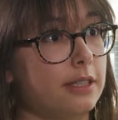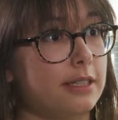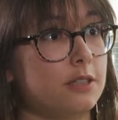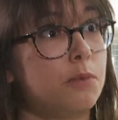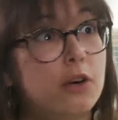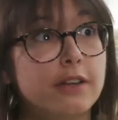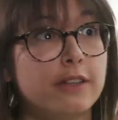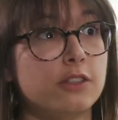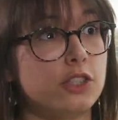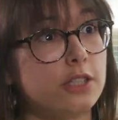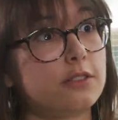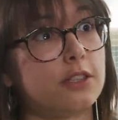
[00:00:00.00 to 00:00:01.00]
It is more
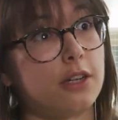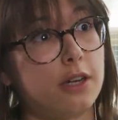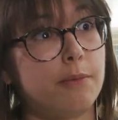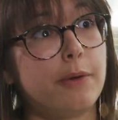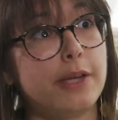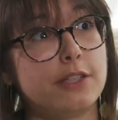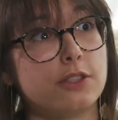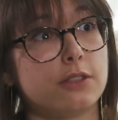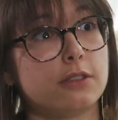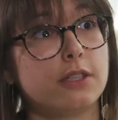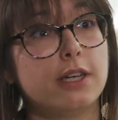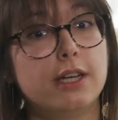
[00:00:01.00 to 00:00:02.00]
than just a collaboration.